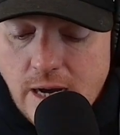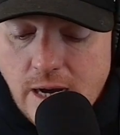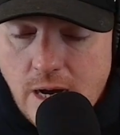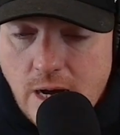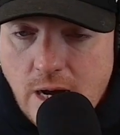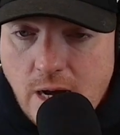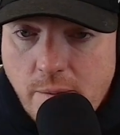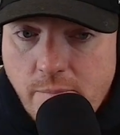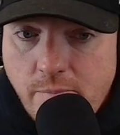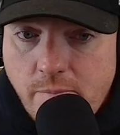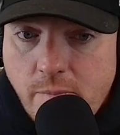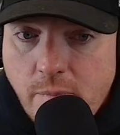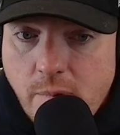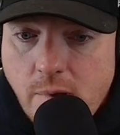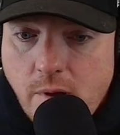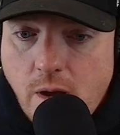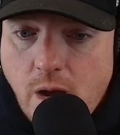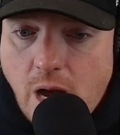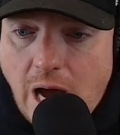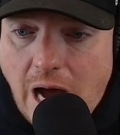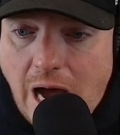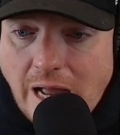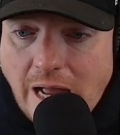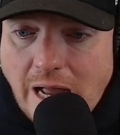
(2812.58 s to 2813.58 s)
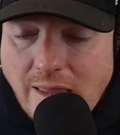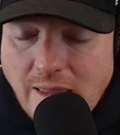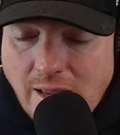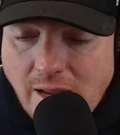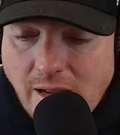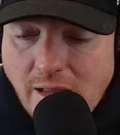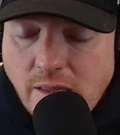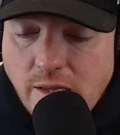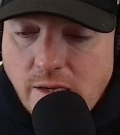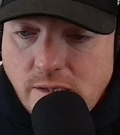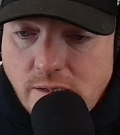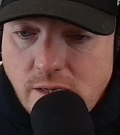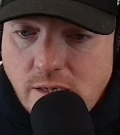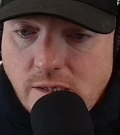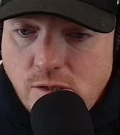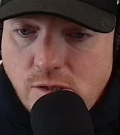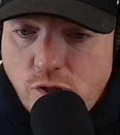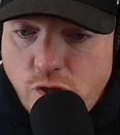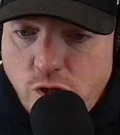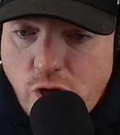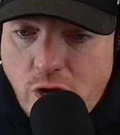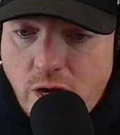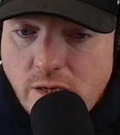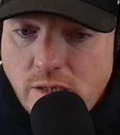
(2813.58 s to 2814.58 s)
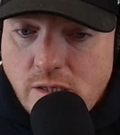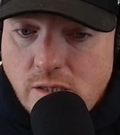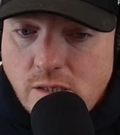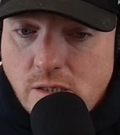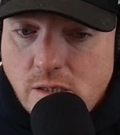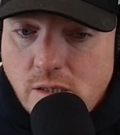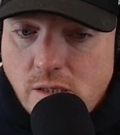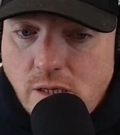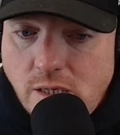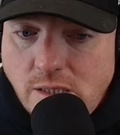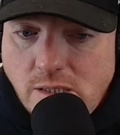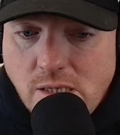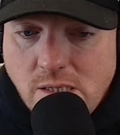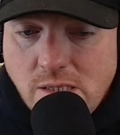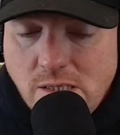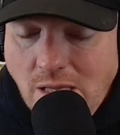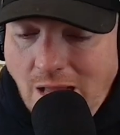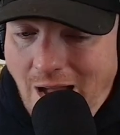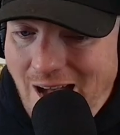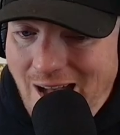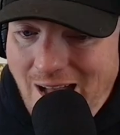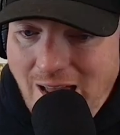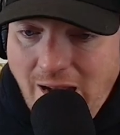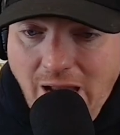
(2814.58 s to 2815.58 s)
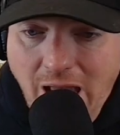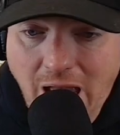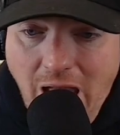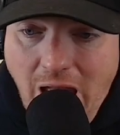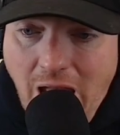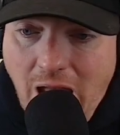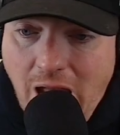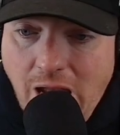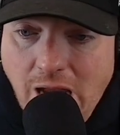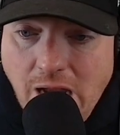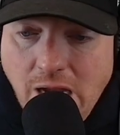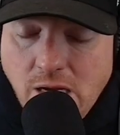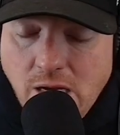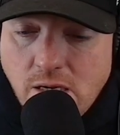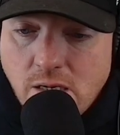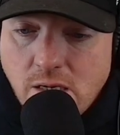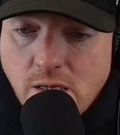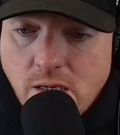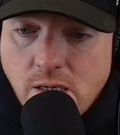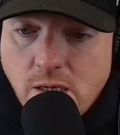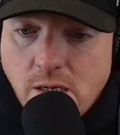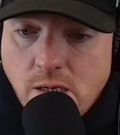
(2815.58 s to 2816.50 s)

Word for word: Um, I think this is just, this is not a,